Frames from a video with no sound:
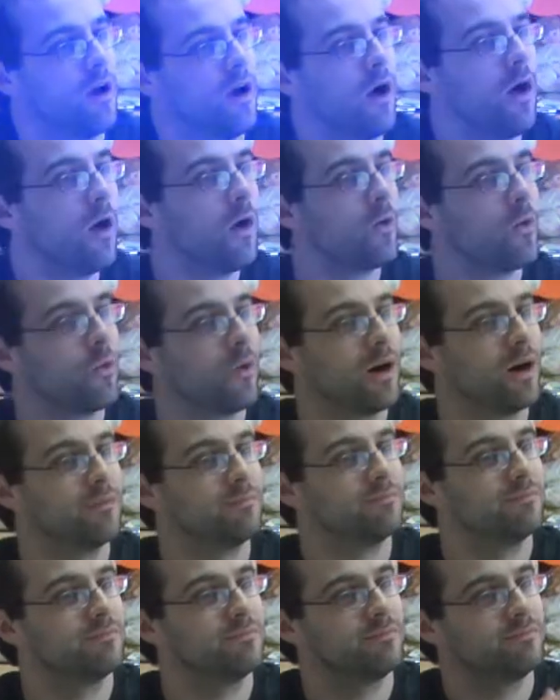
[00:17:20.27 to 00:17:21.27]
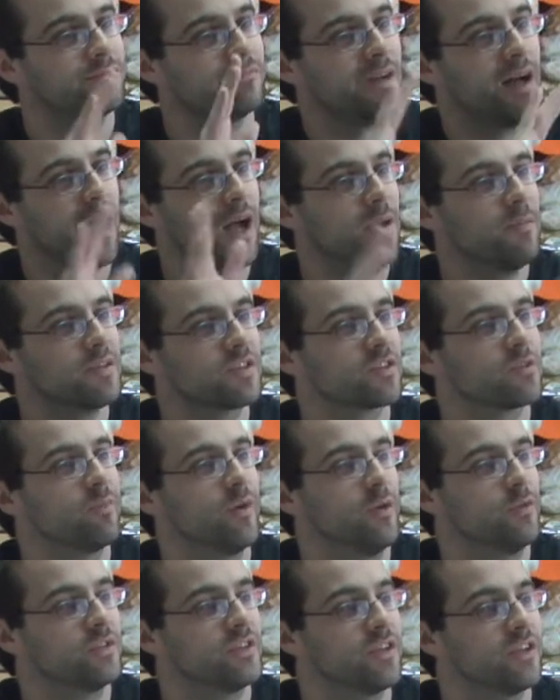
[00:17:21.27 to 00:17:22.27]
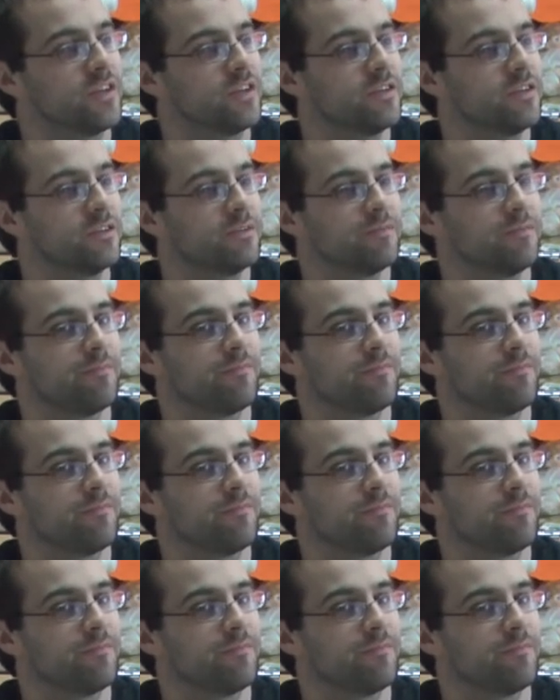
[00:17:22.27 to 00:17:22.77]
Oh, um, hi, Mr. Bonesinger.